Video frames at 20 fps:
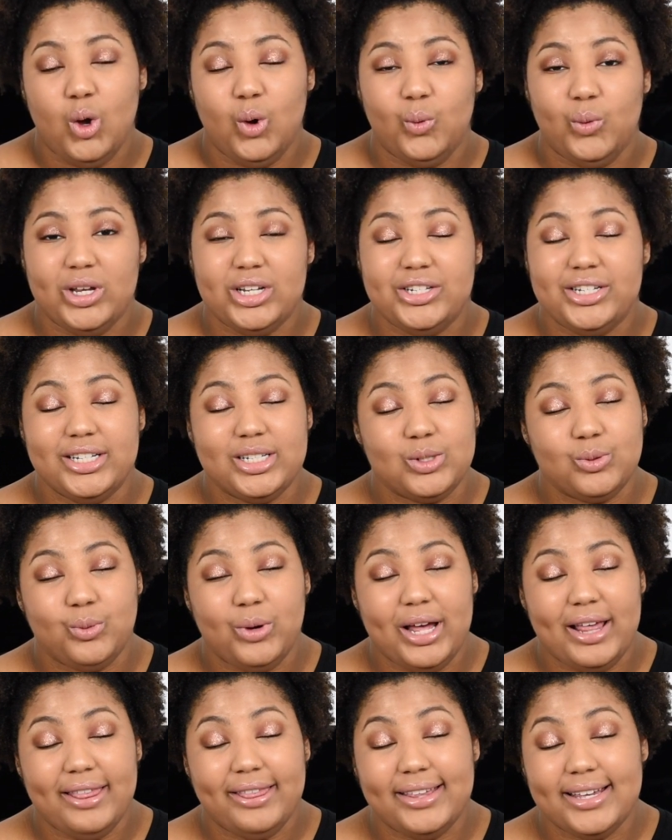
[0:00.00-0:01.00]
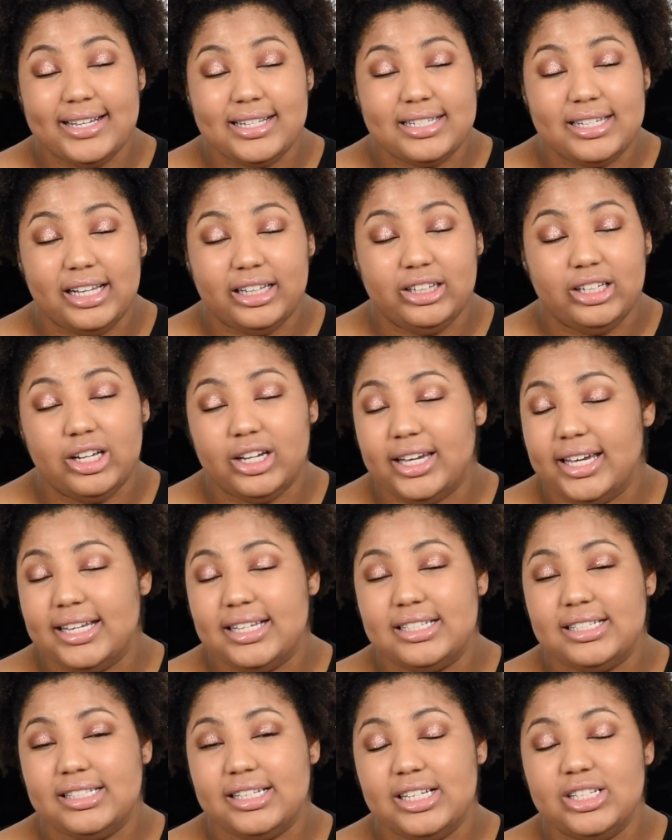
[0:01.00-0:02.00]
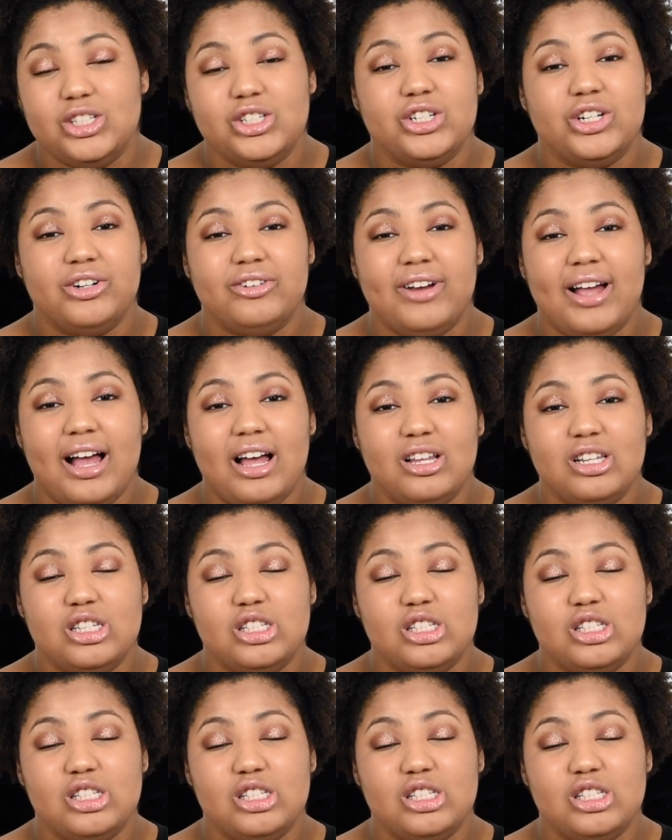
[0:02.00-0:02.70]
which is what this look is centered around.